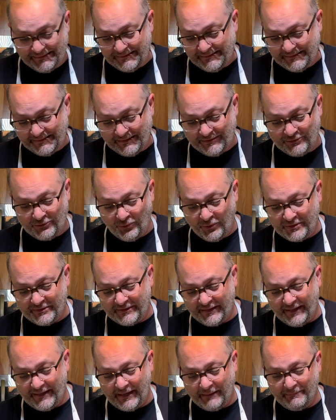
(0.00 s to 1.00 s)
It's so
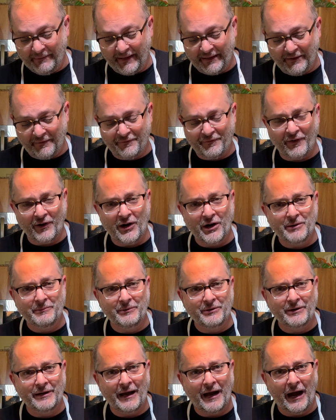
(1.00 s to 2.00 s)
exciting. I'm like a
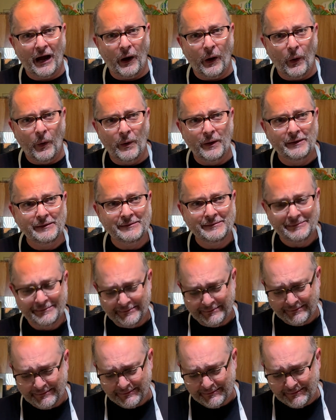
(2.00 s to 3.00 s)
farmer now.
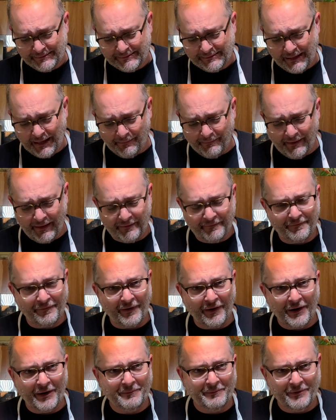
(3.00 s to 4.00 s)
I'm like
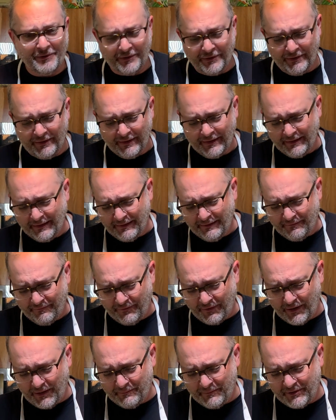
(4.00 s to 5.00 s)
farmer
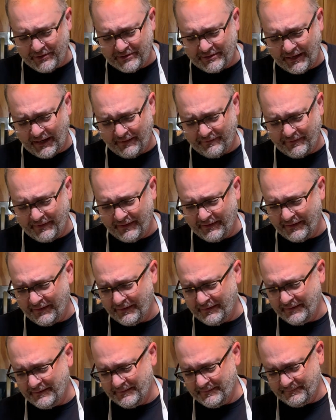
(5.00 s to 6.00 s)
chef
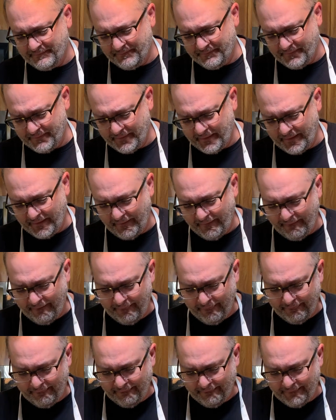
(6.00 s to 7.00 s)
here.
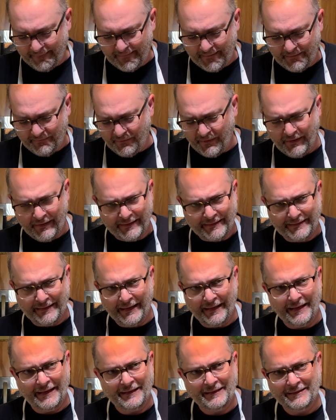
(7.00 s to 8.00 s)
It's very
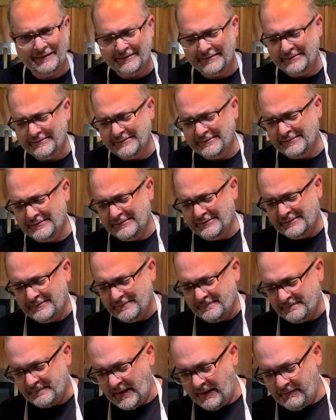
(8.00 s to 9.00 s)
exciting.
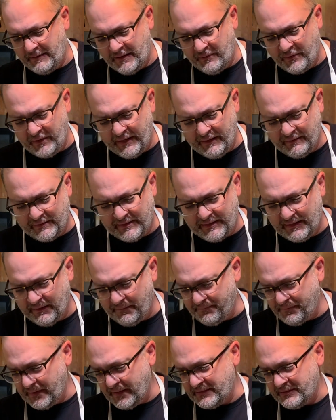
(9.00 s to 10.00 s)
I mean, when you see the
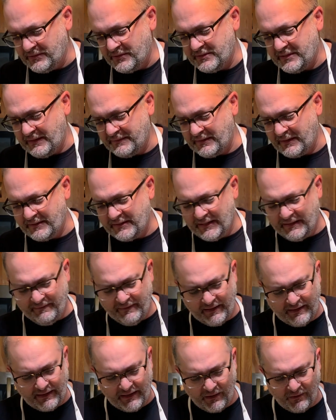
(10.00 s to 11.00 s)
professional chefs on
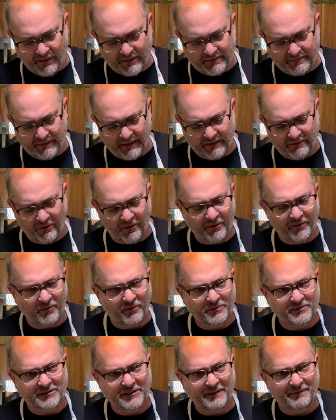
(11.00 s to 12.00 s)
TV, they grow their
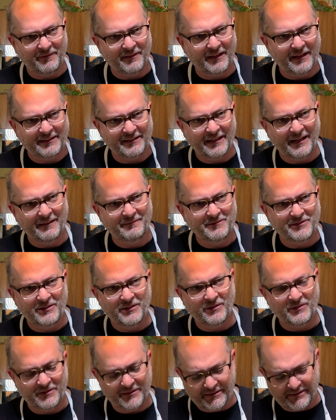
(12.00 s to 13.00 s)
own stuff a lot of times, you
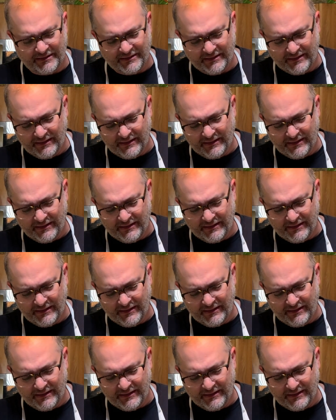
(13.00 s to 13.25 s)
know, because